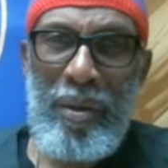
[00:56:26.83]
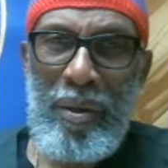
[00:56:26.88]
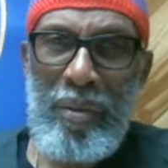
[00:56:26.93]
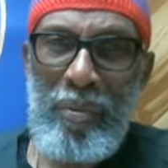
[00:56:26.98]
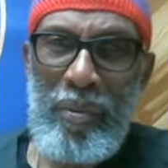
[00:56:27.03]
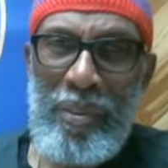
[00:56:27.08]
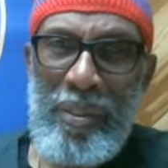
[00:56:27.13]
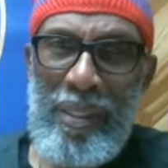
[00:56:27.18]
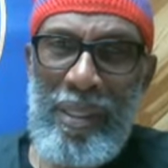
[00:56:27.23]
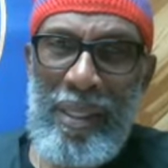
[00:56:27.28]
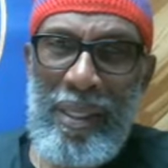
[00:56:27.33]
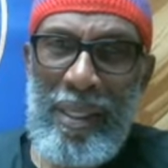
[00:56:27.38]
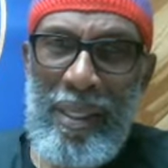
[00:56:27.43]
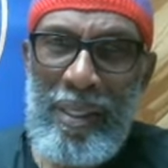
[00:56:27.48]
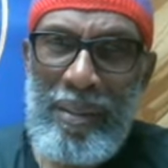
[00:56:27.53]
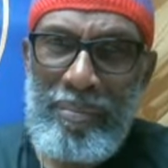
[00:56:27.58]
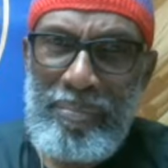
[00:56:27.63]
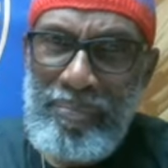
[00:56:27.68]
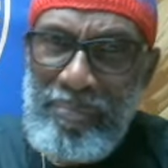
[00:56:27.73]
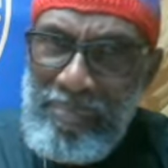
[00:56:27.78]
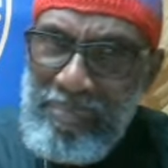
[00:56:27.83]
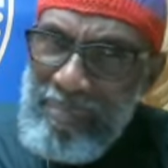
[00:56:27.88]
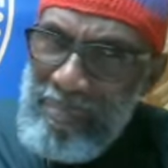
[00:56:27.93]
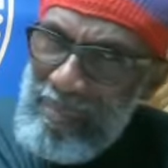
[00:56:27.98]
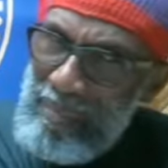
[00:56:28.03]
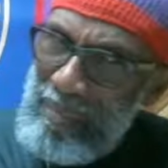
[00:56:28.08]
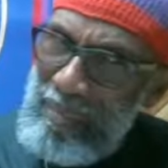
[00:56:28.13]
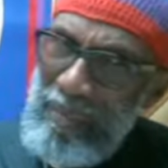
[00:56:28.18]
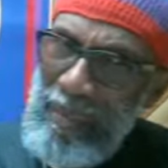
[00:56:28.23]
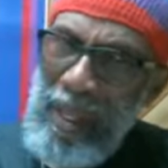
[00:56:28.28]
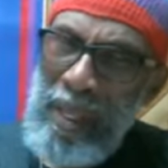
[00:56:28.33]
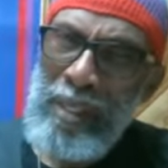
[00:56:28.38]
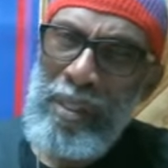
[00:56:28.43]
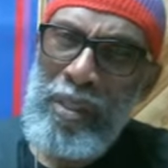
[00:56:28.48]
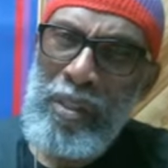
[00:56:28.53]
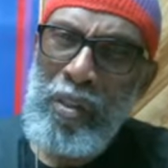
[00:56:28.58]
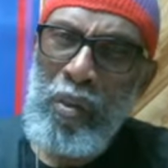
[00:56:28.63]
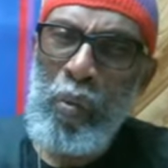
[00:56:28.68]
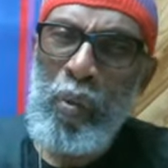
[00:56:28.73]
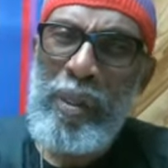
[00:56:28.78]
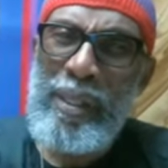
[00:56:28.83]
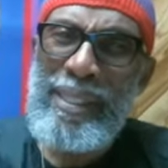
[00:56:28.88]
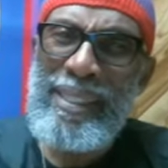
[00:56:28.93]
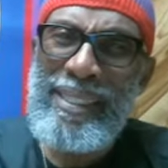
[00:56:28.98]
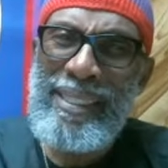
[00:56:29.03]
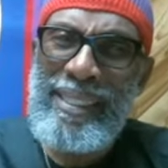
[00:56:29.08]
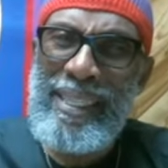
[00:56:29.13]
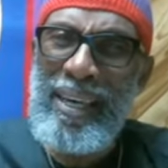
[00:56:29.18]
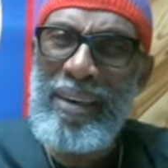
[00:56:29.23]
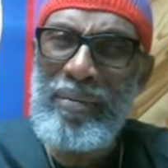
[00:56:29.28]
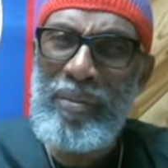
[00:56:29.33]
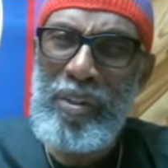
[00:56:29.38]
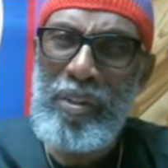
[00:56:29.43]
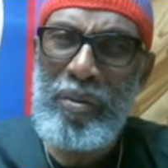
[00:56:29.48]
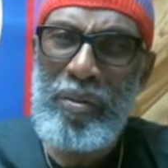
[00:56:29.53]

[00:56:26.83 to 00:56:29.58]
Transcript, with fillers: it was the the 27.